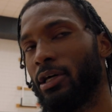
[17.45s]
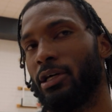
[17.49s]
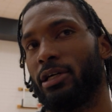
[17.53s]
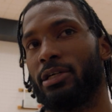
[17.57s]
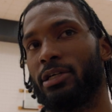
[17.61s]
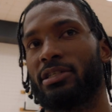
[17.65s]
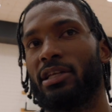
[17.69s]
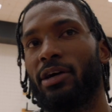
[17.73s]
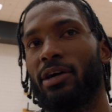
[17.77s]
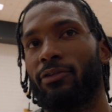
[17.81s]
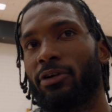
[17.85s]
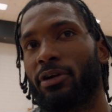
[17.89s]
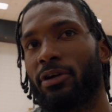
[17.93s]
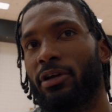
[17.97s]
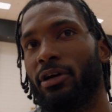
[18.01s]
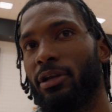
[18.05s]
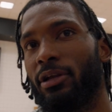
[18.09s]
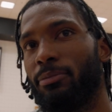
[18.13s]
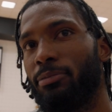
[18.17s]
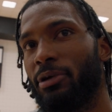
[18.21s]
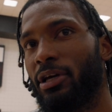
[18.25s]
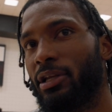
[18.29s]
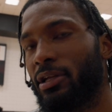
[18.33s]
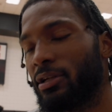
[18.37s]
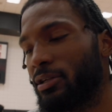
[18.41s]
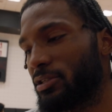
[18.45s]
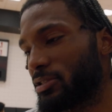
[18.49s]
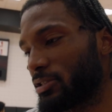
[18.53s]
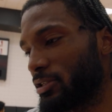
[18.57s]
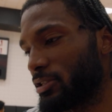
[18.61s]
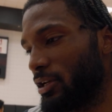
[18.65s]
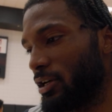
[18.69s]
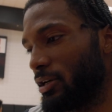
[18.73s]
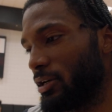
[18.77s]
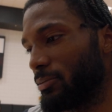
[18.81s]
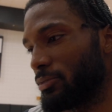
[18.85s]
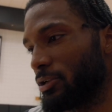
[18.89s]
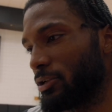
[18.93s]
It's never good being in a
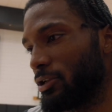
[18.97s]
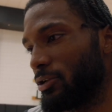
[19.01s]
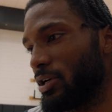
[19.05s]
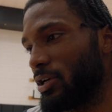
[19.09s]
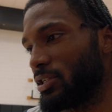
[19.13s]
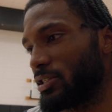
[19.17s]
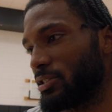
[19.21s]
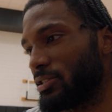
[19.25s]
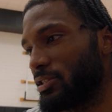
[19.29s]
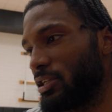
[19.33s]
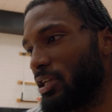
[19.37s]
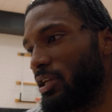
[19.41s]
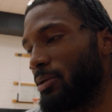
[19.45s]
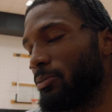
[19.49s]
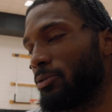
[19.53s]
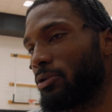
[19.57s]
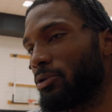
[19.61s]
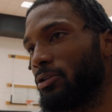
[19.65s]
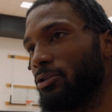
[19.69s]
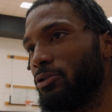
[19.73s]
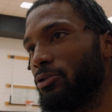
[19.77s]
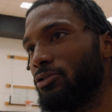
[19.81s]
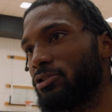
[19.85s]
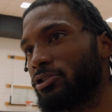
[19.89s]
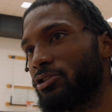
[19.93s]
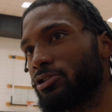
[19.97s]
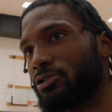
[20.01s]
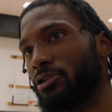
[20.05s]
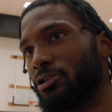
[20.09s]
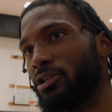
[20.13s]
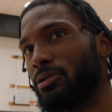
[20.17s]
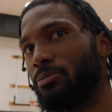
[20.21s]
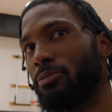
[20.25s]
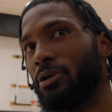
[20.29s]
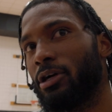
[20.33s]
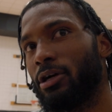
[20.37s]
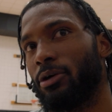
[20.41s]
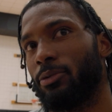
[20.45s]
slump, you know, as a team on a losing
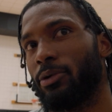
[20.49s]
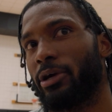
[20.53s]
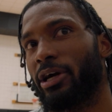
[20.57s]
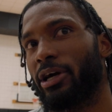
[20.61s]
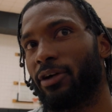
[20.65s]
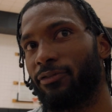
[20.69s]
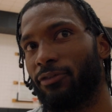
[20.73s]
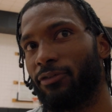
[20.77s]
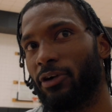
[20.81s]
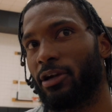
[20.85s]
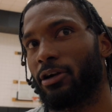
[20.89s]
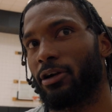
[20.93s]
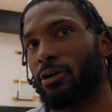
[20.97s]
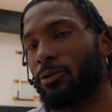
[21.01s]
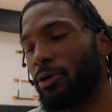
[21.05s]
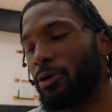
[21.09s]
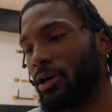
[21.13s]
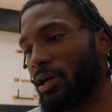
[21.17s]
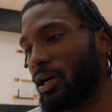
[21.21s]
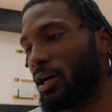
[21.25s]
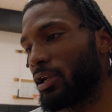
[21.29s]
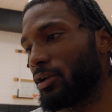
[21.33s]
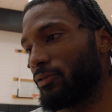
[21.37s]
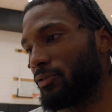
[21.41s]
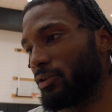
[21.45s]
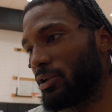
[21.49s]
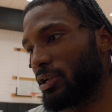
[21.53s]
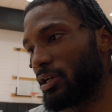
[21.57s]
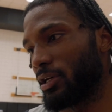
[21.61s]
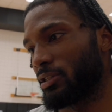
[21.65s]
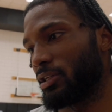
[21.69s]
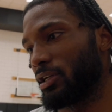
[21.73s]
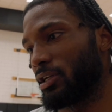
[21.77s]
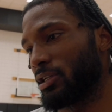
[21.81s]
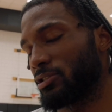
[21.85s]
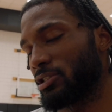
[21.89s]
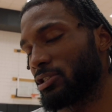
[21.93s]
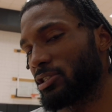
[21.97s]
streak, but we got to find our way out of it, and I
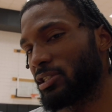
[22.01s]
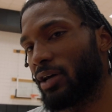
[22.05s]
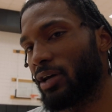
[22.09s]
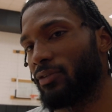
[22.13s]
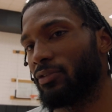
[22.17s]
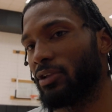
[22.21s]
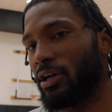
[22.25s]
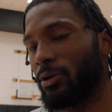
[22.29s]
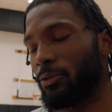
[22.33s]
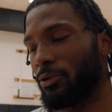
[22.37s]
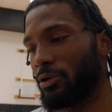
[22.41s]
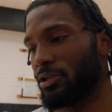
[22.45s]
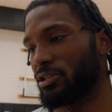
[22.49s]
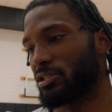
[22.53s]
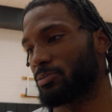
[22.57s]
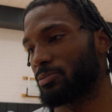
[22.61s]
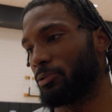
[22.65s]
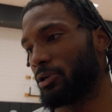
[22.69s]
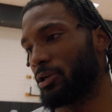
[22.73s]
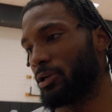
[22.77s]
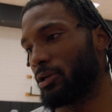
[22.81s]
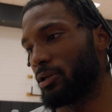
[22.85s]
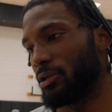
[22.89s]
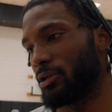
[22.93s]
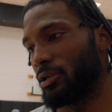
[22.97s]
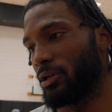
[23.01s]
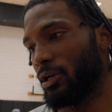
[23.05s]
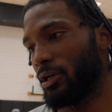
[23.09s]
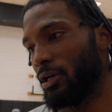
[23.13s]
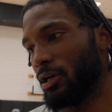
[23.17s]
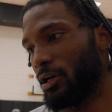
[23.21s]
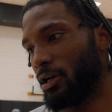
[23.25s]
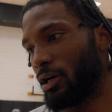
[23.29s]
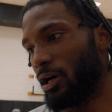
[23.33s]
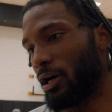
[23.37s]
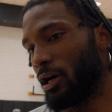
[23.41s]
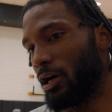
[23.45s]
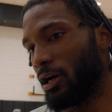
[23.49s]
think just having that winning spirit
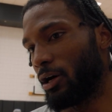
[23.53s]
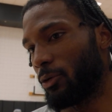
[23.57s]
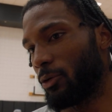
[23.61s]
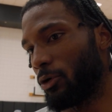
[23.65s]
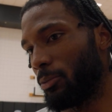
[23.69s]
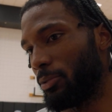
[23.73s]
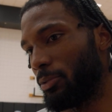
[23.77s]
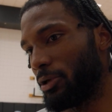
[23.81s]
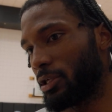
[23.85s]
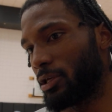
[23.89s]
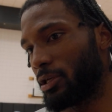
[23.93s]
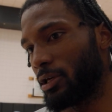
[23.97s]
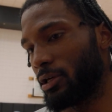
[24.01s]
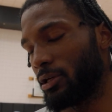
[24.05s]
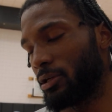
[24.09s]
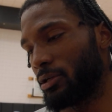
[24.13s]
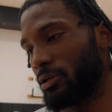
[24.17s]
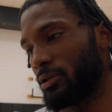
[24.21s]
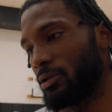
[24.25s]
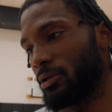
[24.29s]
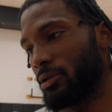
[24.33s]
will be key.